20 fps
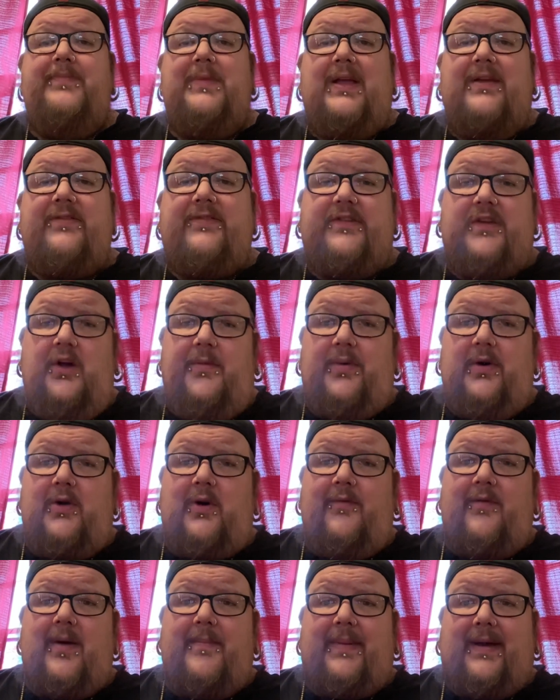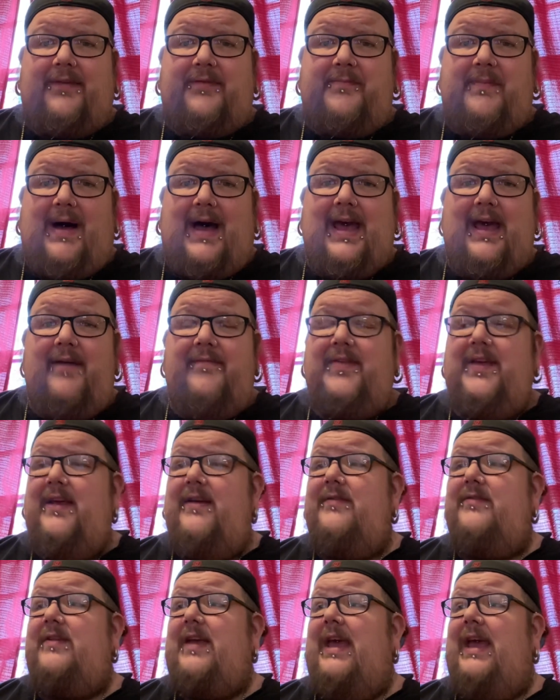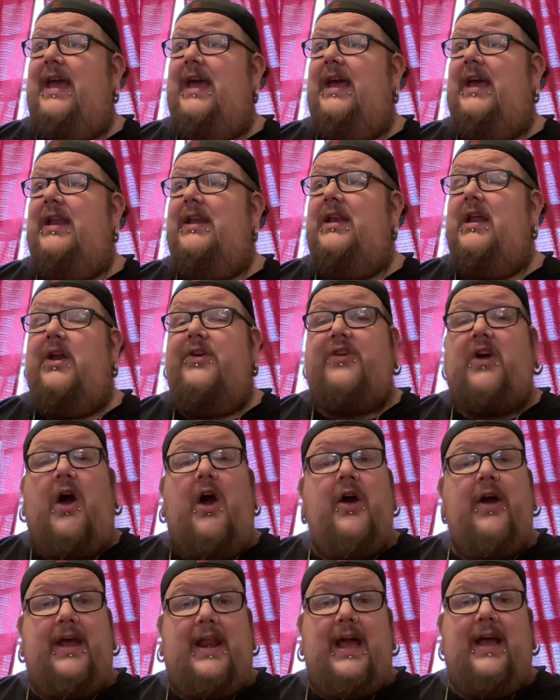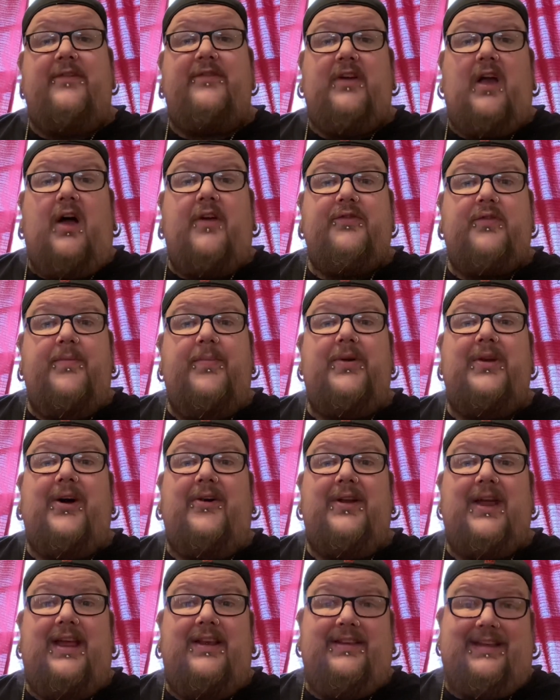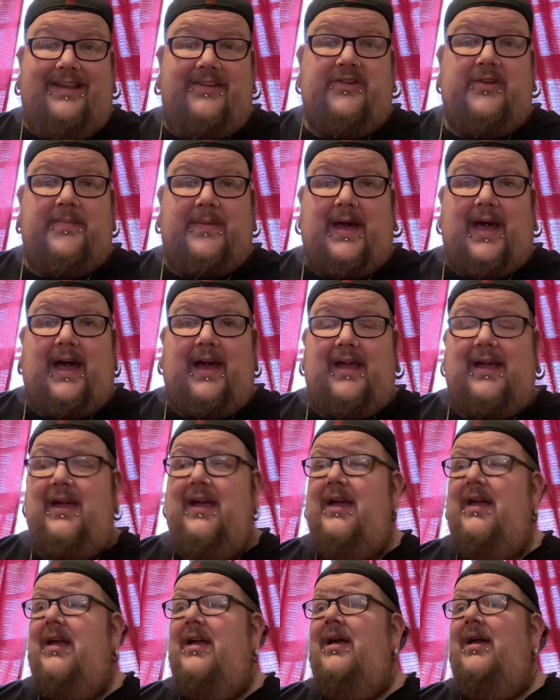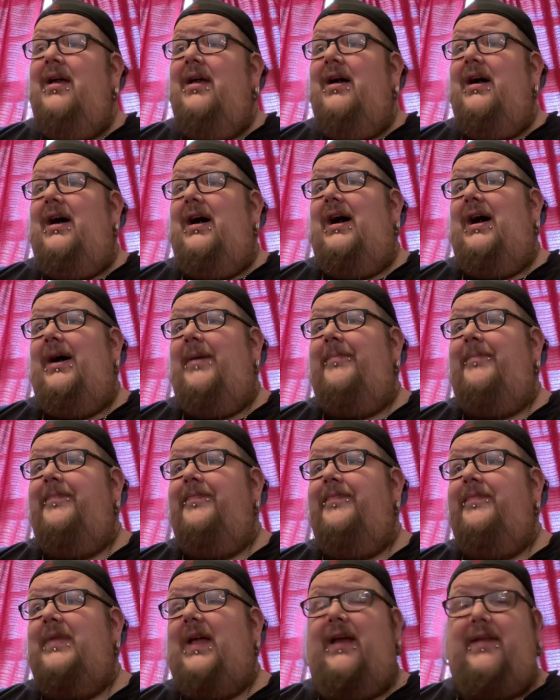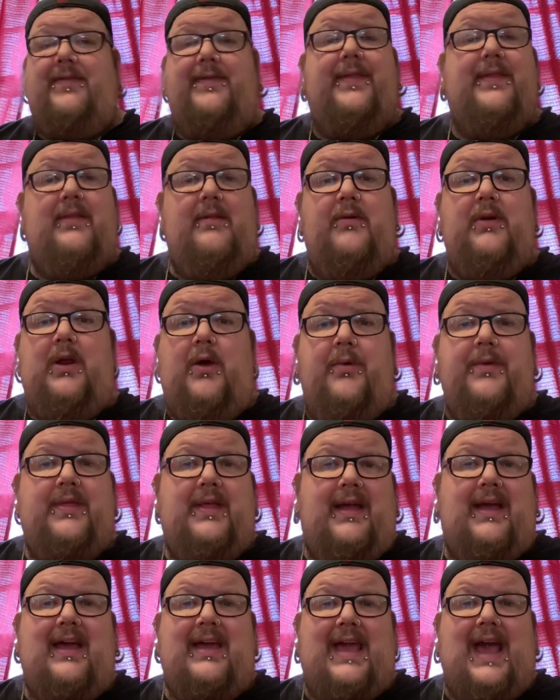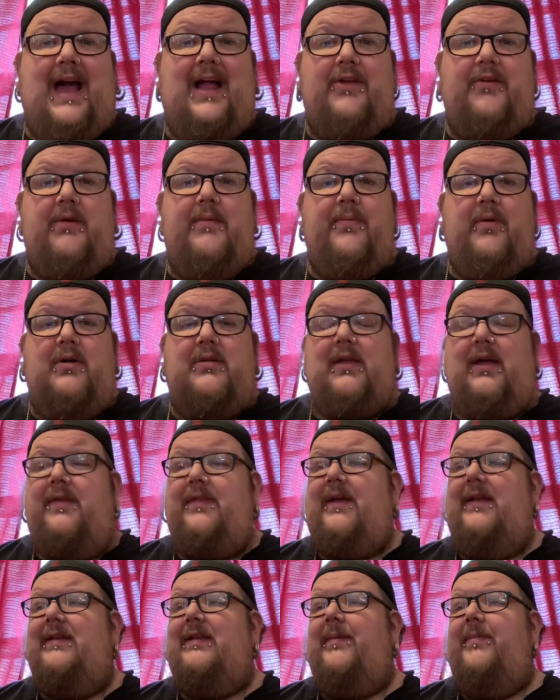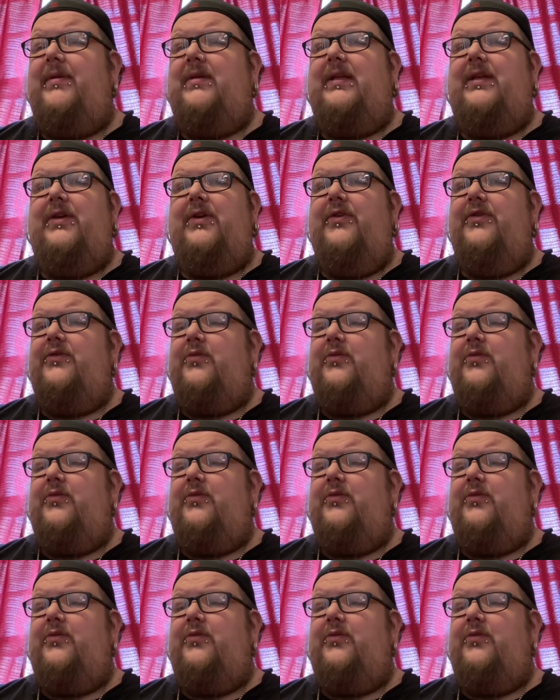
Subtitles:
steelbook over at Best Buy of this, and Target actually also put out a digipack, with like a gallery book like they typically do as